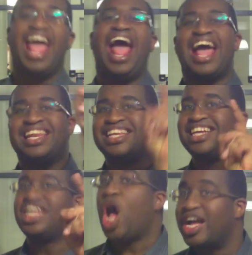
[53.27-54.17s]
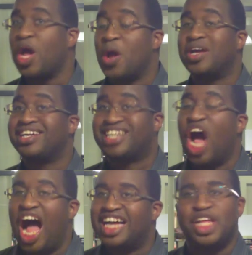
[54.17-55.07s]
And gunk
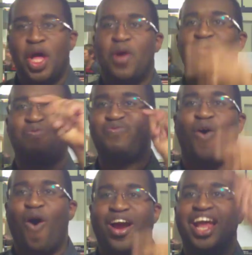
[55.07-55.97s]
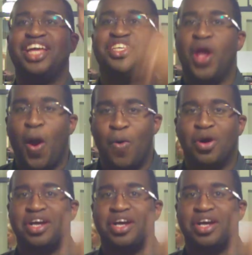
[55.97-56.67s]
for you!